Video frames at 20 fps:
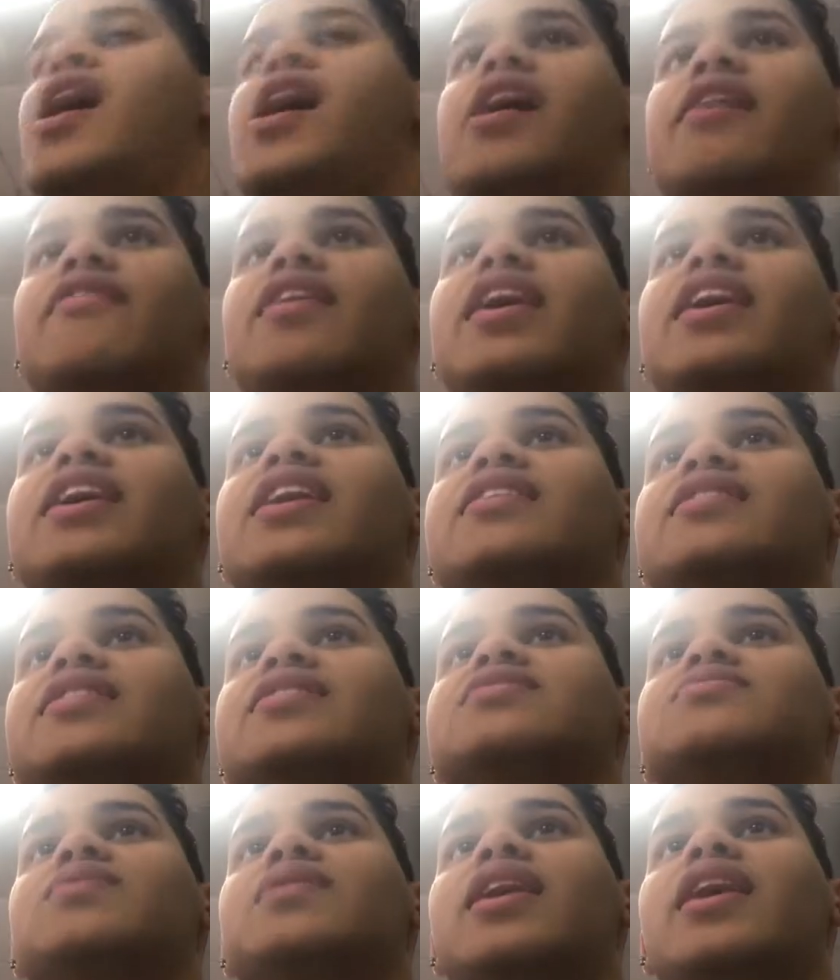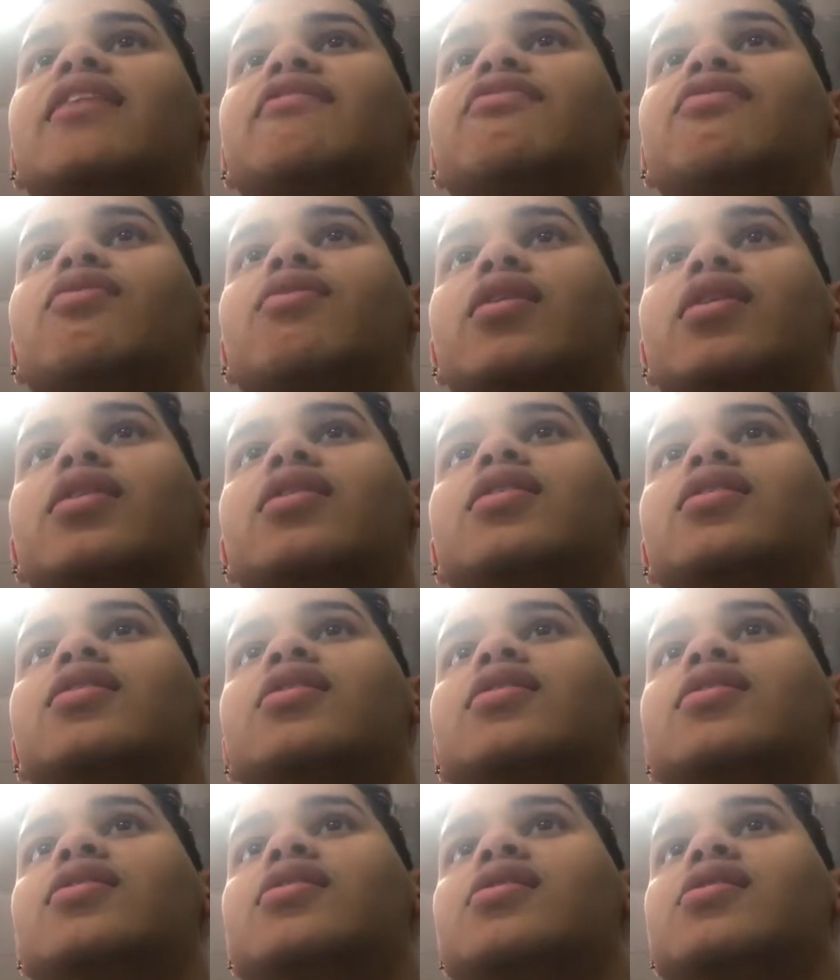If I get this one, I have four.
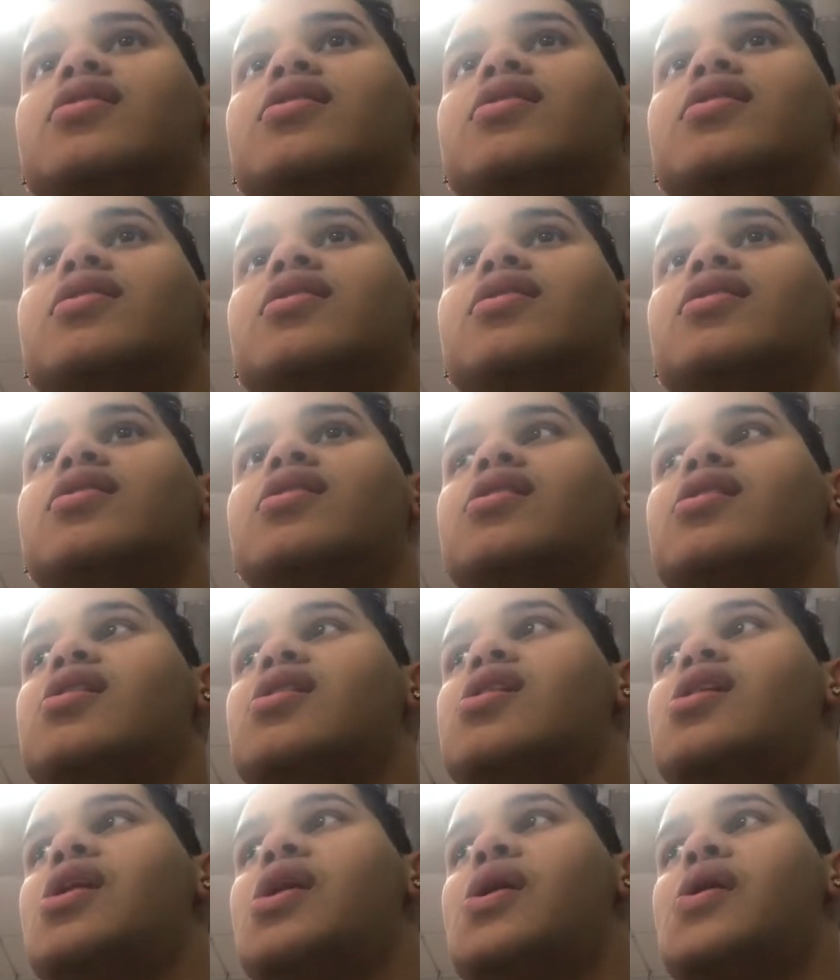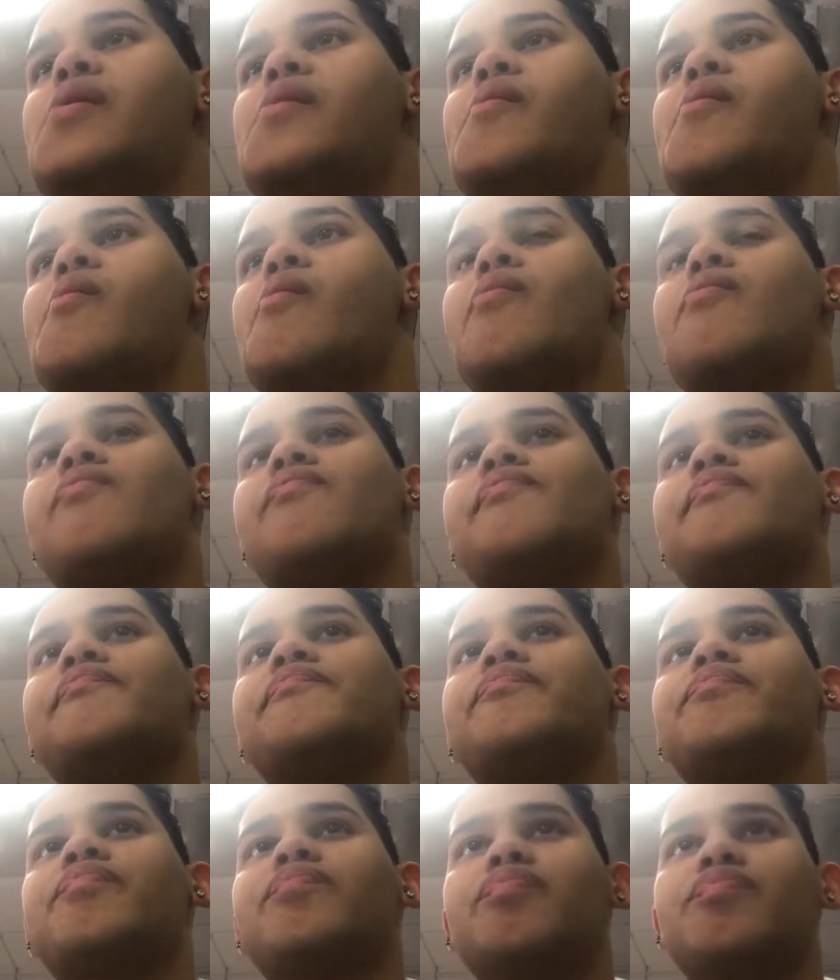I'm gonna swallow it. I'm
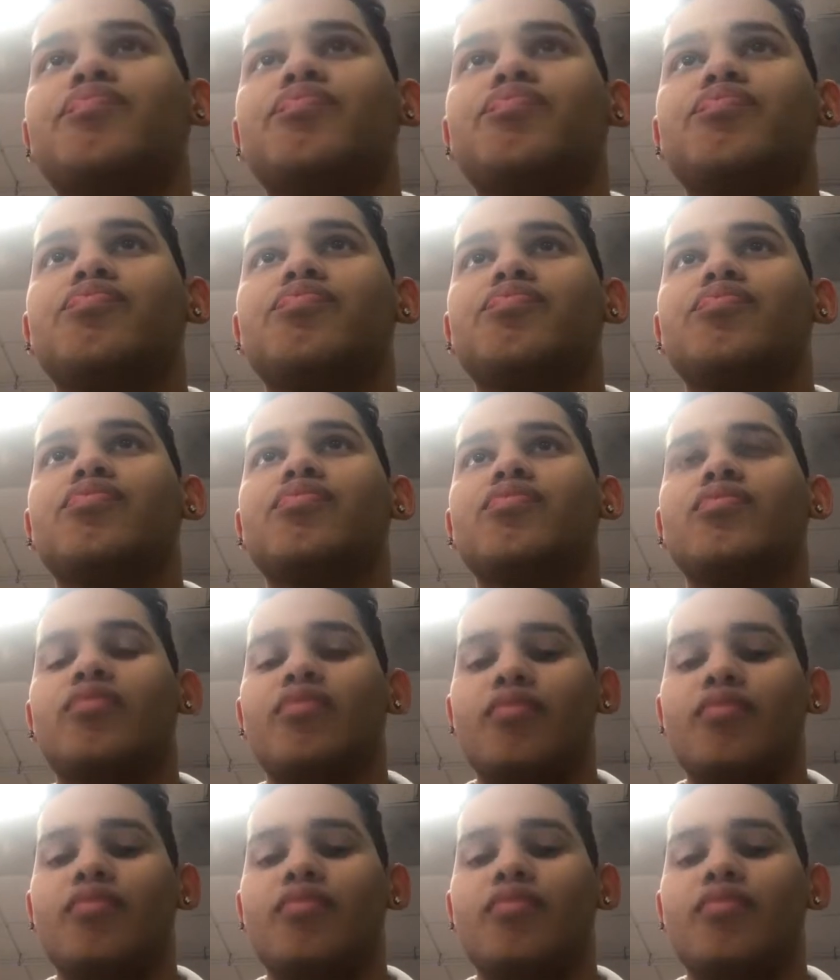gonna,